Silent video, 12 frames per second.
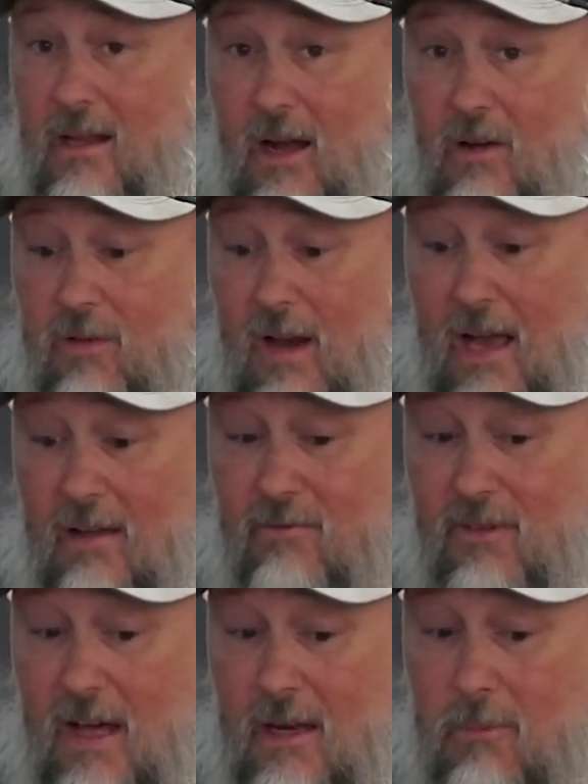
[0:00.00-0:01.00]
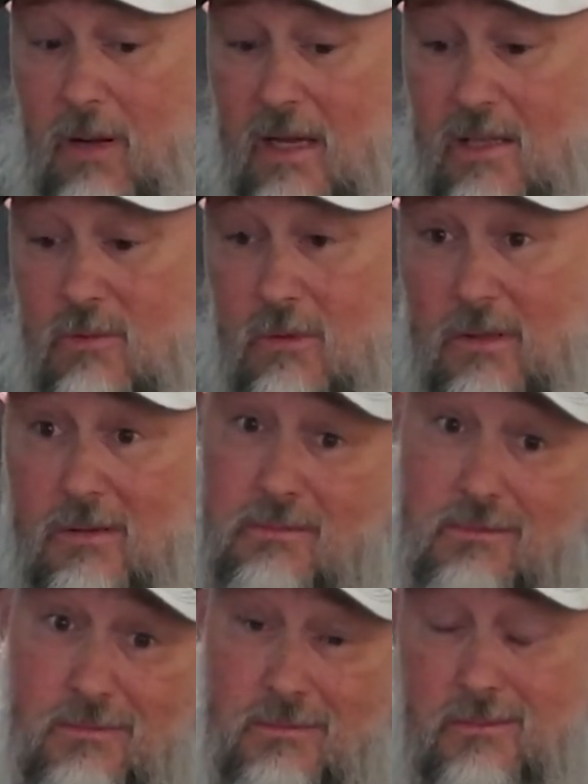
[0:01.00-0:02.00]
Hopefully I can find a place where
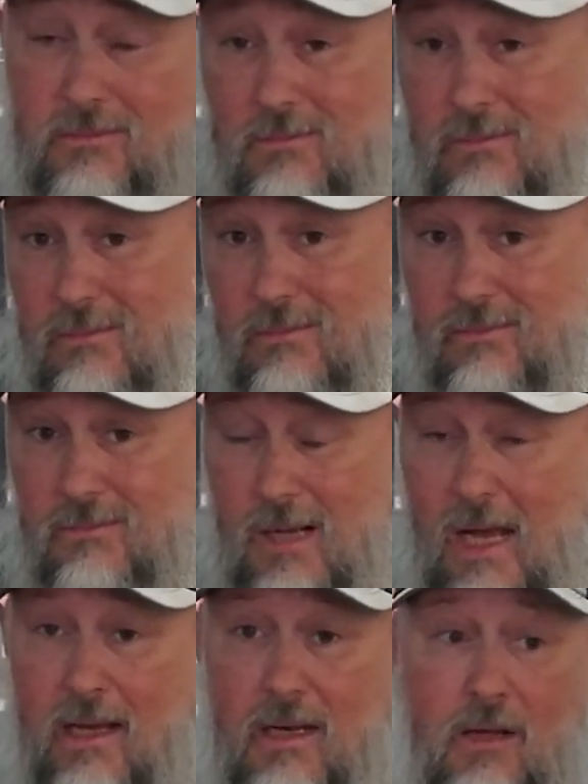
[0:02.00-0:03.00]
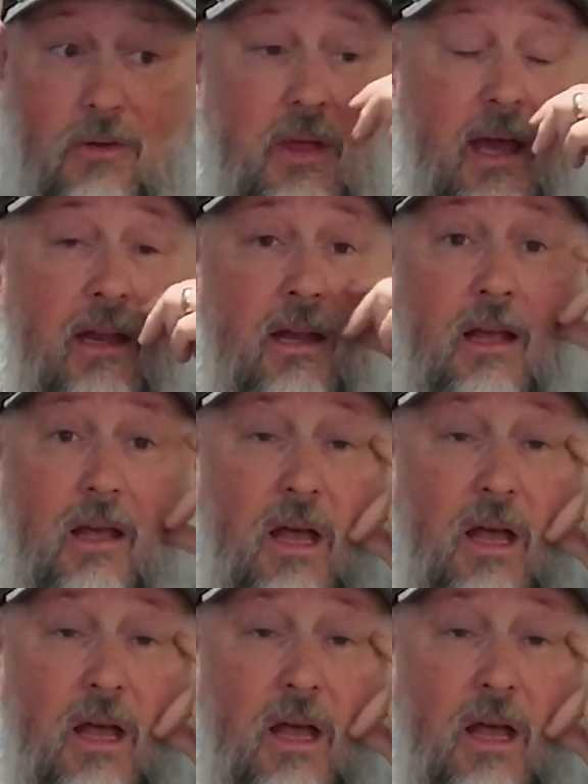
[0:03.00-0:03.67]
I can do that.